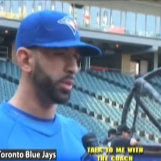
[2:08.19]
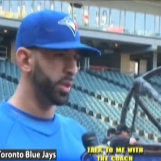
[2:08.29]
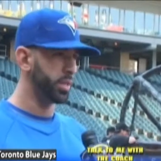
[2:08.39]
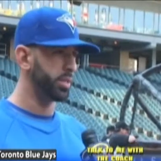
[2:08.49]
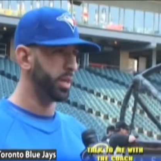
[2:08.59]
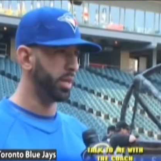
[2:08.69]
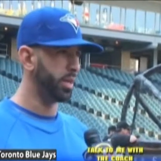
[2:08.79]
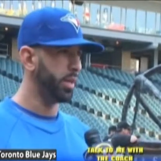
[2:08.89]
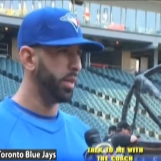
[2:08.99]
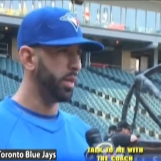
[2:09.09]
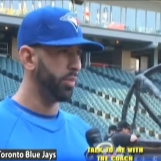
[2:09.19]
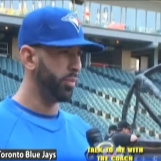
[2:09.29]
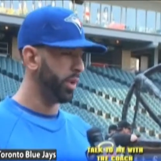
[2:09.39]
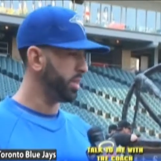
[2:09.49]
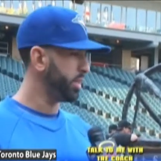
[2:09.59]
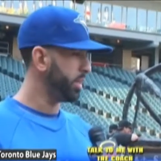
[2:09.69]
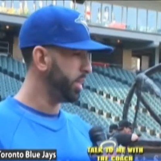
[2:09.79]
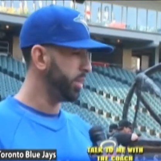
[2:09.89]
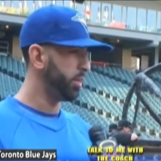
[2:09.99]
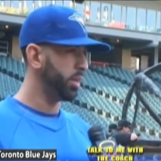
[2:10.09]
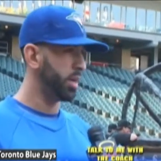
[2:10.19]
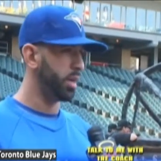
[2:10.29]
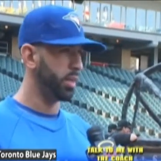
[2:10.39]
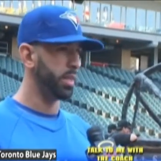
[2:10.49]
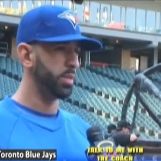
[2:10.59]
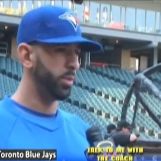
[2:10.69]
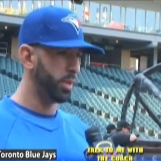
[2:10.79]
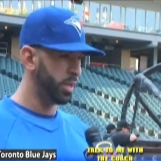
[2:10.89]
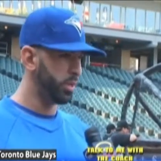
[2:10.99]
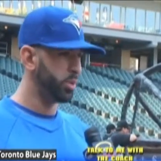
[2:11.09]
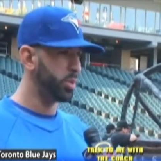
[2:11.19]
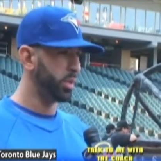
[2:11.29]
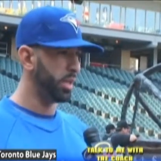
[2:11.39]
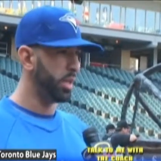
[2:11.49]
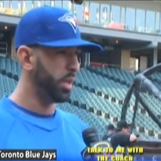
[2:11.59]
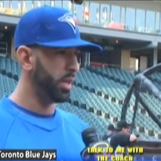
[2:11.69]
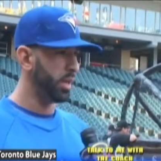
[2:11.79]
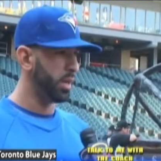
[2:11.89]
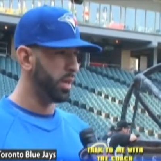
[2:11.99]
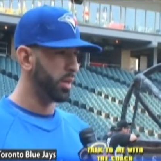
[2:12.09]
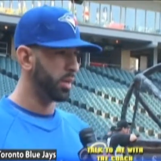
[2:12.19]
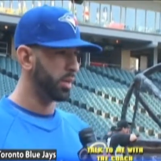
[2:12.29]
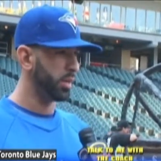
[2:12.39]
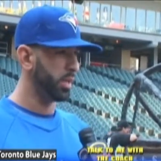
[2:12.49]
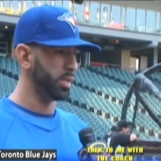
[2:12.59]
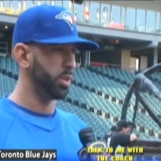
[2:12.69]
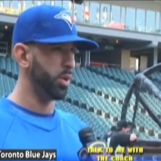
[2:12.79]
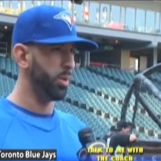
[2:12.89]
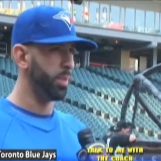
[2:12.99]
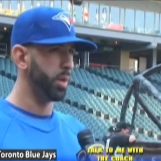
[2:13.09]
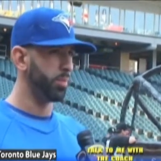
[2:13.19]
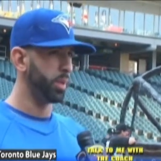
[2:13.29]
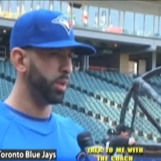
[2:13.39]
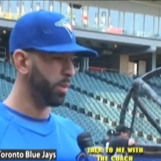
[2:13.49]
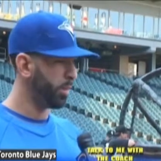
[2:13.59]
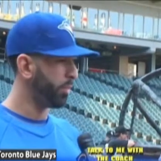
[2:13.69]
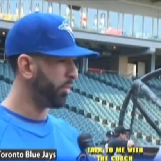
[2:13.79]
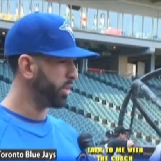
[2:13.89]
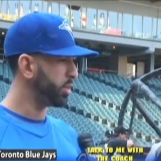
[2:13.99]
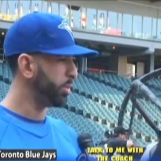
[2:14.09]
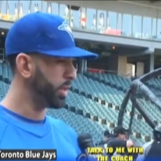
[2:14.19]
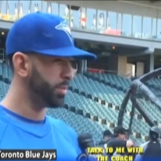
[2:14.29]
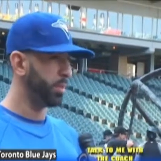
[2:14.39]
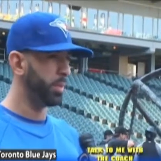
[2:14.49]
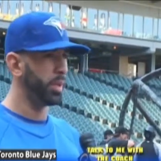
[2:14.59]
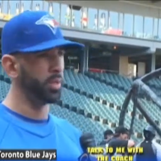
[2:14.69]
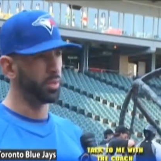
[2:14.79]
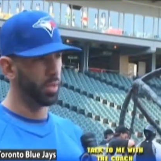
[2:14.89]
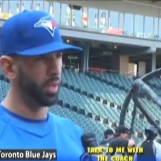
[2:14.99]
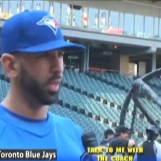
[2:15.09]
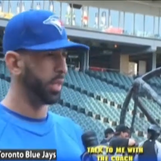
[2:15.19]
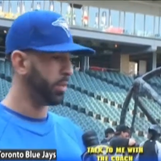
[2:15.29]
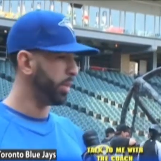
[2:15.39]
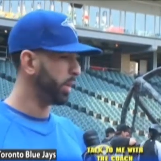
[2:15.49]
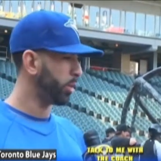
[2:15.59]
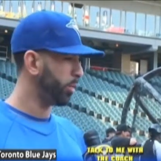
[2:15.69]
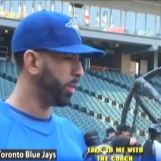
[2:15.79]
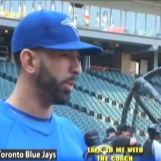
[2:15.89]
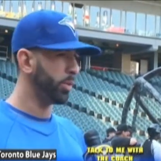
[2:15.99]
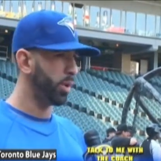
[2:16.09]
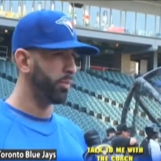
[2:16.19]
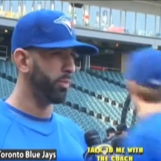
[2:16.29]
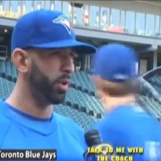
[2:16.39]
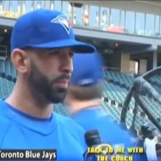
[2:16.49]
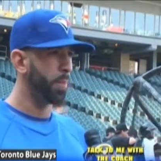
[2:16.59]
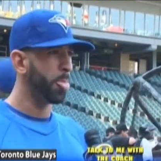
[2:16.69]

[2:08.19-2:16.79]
tried to sign a free agent deal. That's the way they usually kids go about becoming professional baseball players in the Dominican Republic, where I'm from.